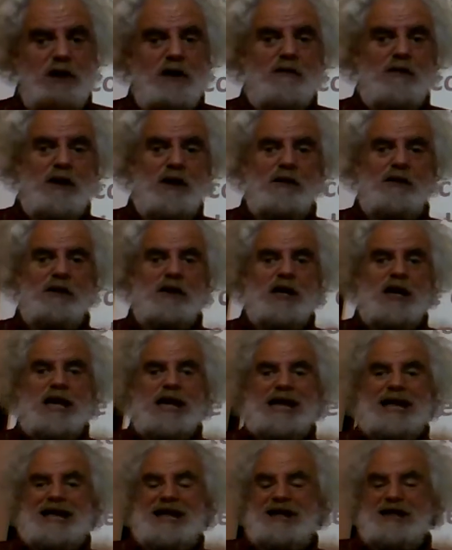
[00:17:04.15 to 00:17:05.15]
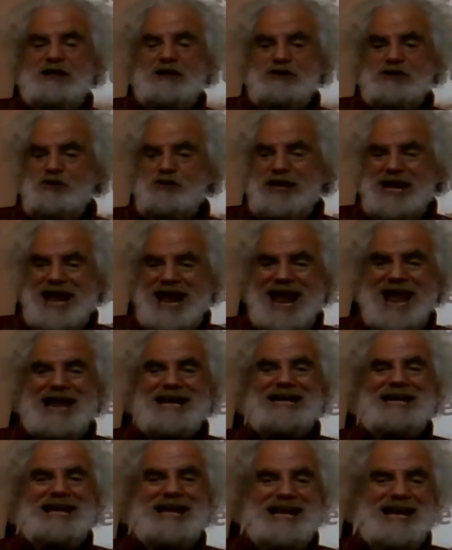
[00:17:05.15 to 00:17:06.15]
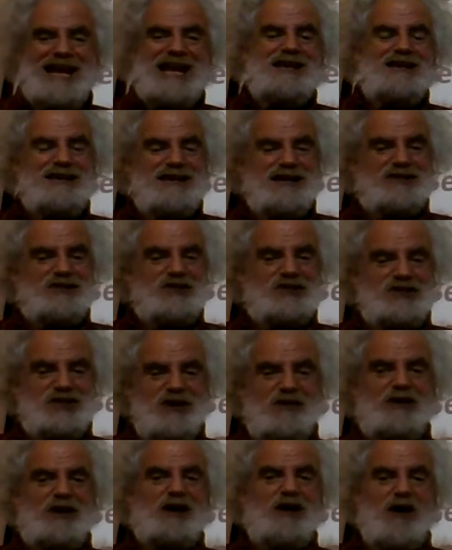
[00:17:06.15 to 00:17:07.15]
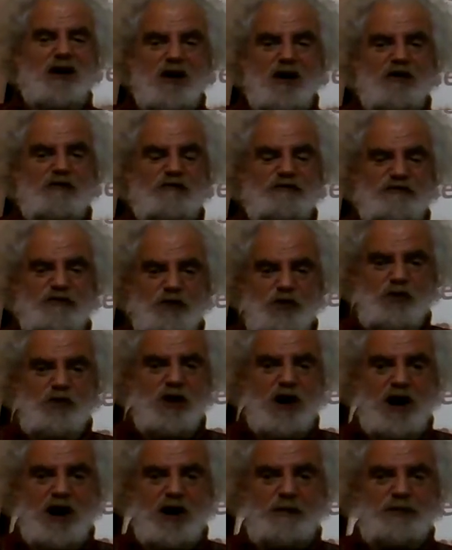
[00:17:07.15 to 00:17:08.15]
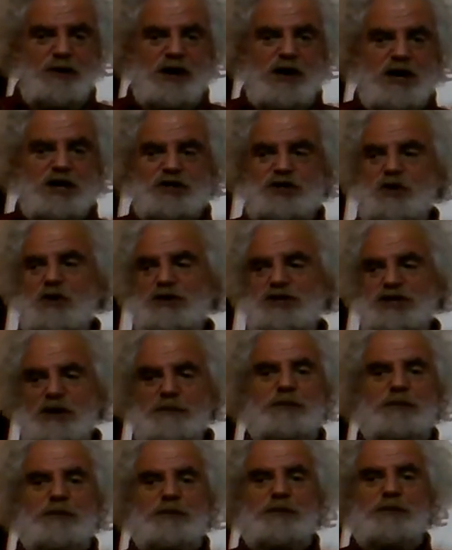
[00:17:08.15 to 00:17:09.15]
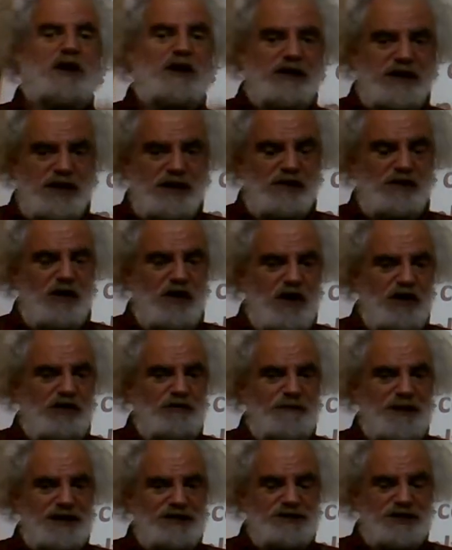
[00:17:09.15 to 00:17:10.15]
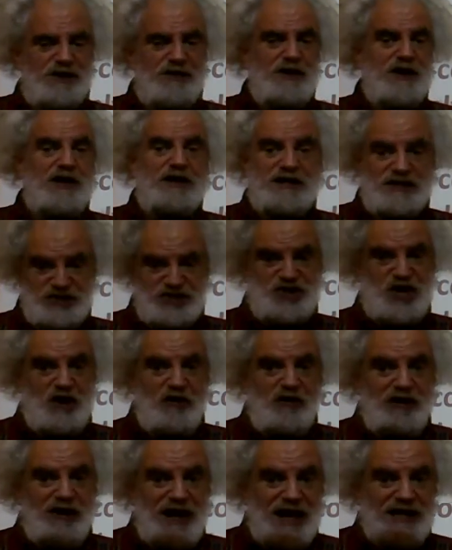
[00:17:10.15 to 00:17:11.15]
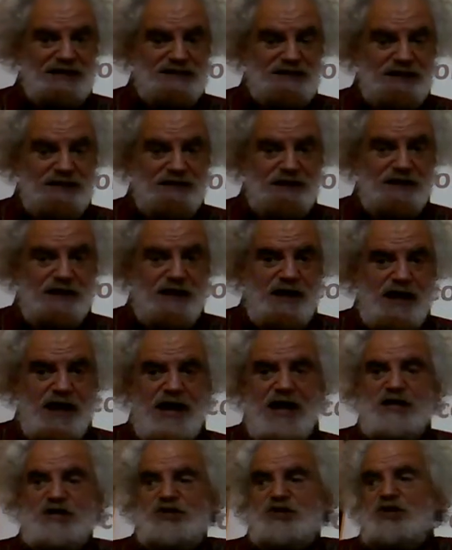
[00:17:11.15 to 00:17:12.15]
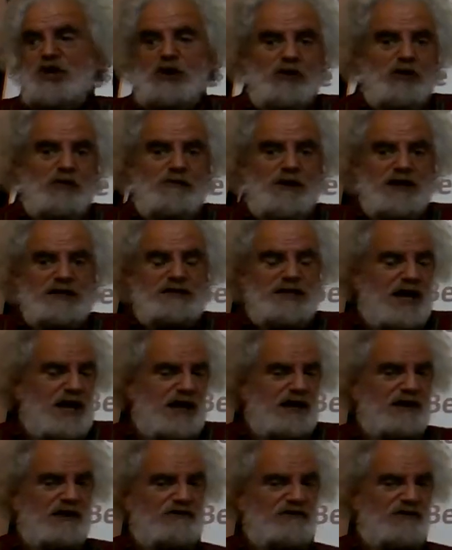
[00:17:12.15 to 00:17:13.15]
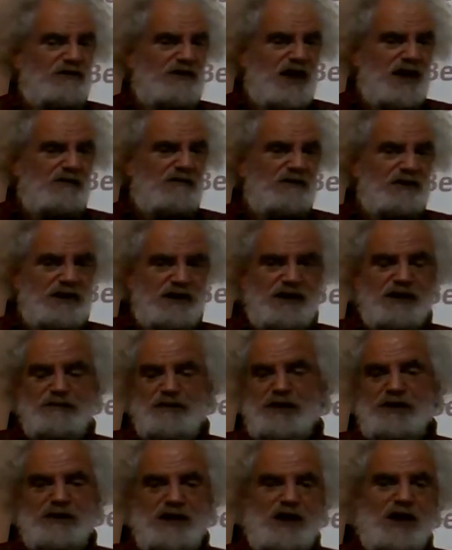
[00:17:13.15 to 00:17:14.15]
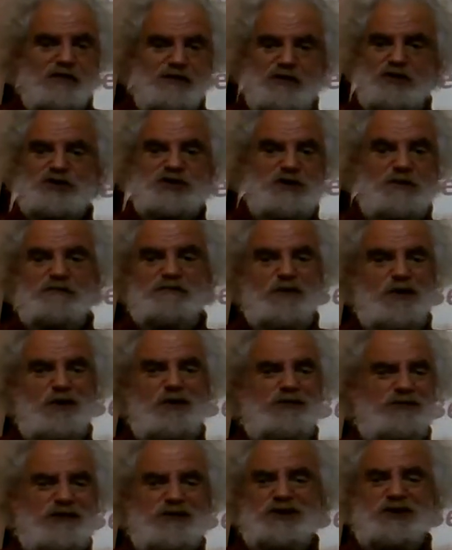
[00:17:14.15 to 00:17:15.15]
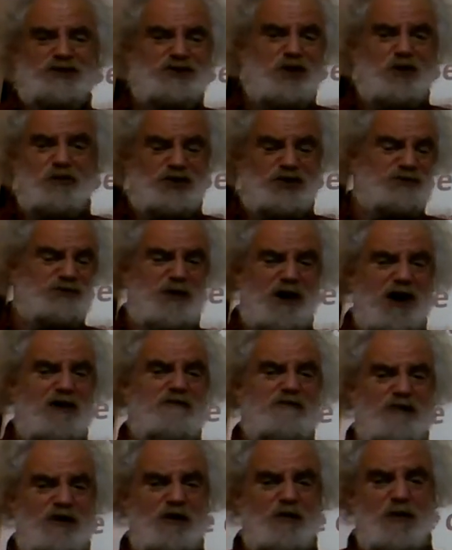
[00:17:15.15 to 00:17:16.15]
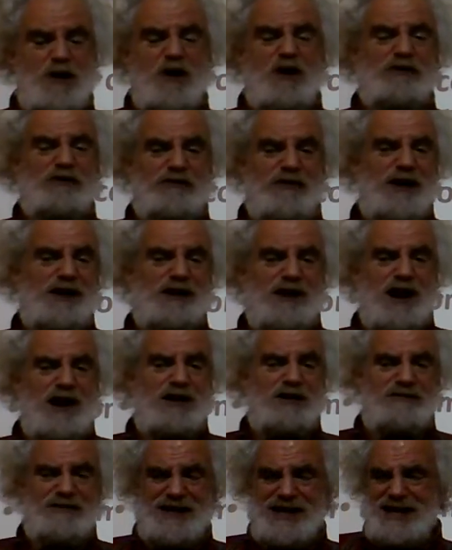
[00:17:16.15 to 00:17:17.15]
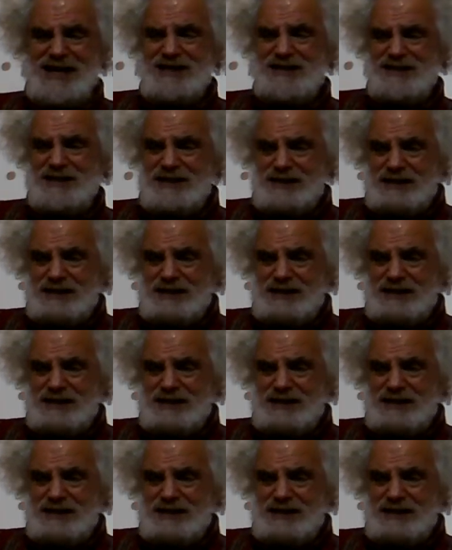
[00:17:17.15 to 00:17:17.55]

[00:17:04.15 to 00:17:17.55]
well, you can't heat necessarily all food up to a temperature that'll kill all the bacteria to sterilize it and still maintain its integrity. I mean, there's some foods that just don't respond very well to that kind of heat.